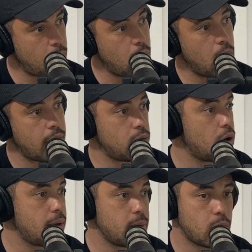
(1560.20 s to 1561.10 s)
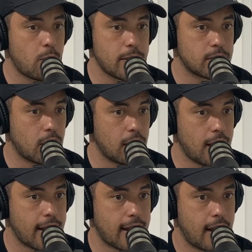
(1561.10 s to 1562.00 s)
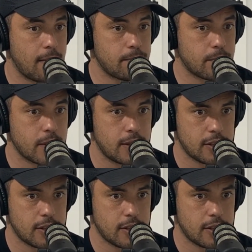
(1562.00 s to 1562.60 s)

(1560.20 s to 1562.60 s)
that wall. And Normie almost got like, um,